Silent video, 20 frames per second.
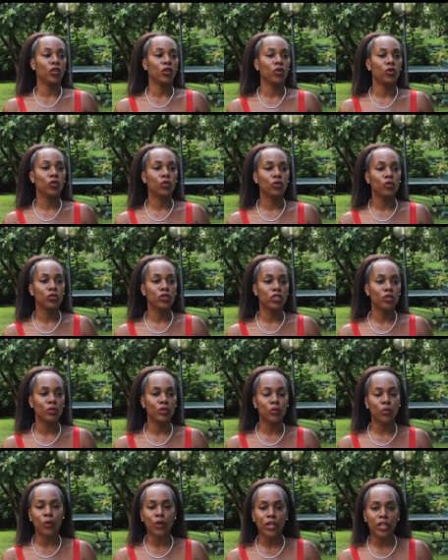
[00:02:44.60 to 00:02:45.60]
who she
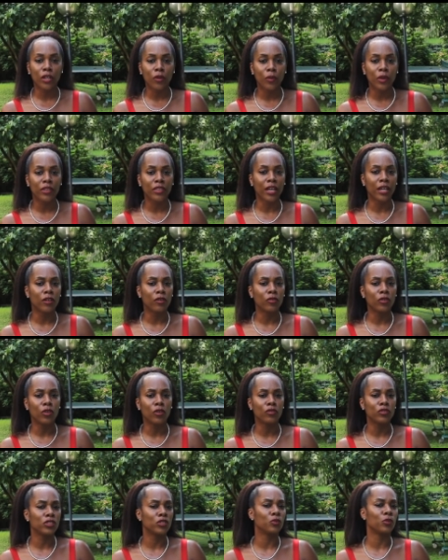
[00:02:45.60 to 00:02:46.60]
was working with. I don't
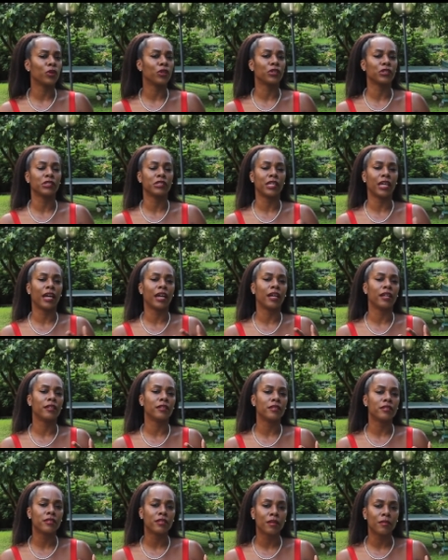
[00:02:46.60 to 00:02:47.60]
know if she works
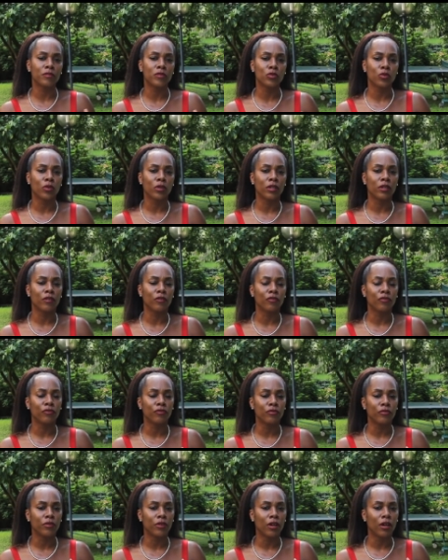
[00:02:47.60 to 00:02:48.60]
at some sort of
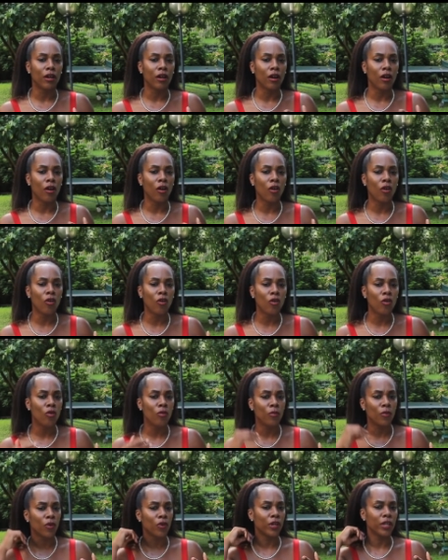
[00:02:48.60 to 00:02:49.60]

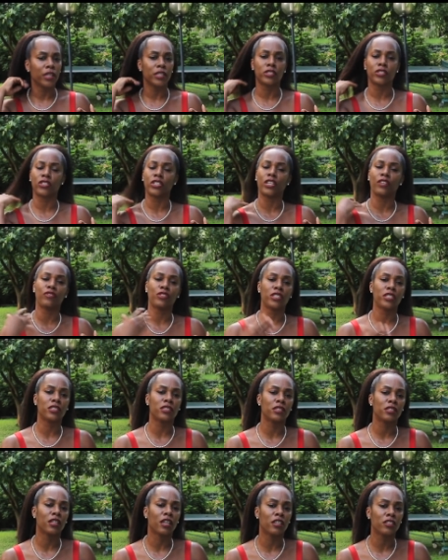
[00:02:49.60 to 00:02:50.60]
home or if
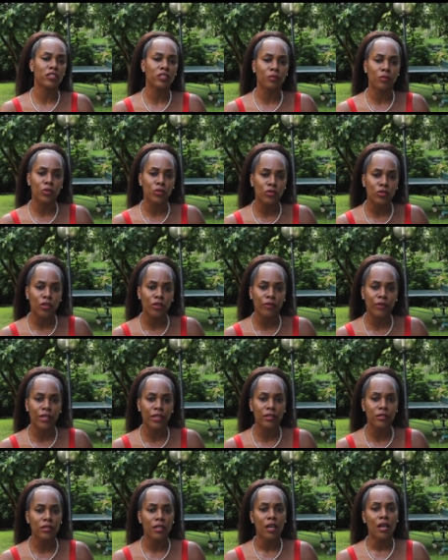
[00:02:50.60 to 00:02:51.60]
she's in customer
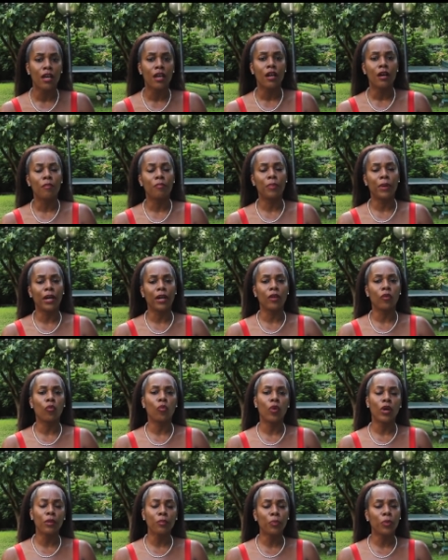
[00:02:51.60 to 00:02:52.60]
service, but
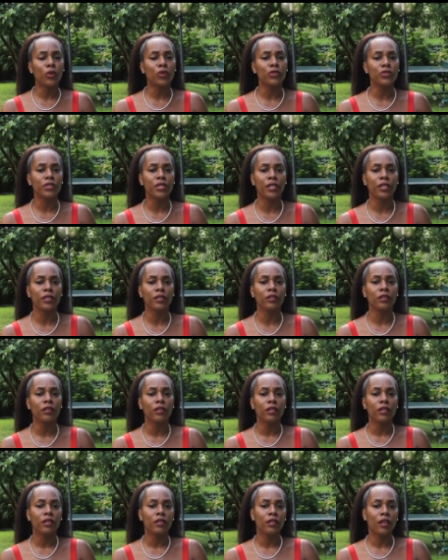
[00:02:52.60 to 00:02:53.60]
one person,
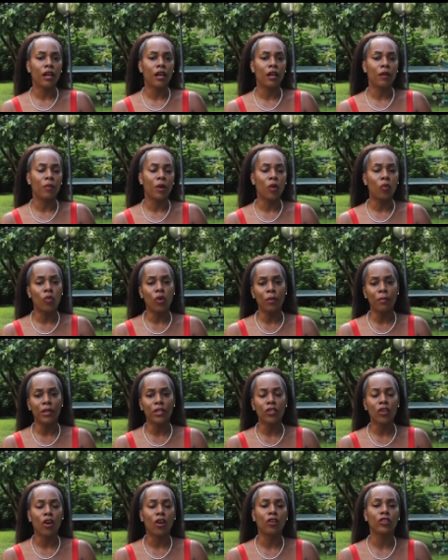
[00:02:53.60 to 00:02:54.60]
a
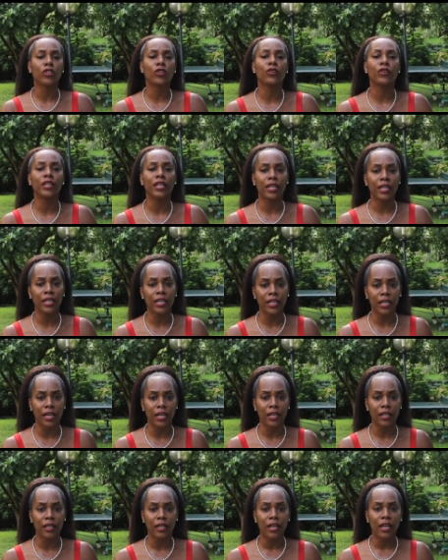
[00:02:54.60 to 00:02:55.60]
woman, called her an
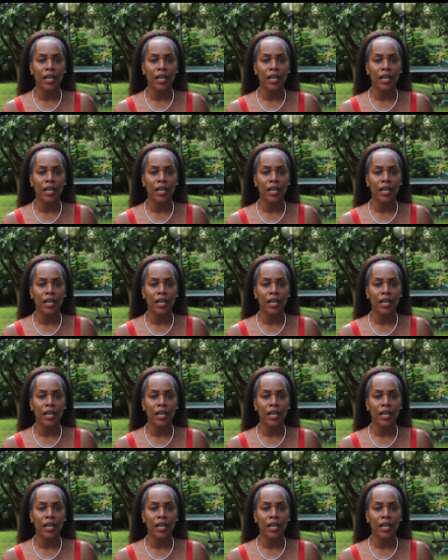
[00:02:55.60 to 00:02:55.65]
idiot.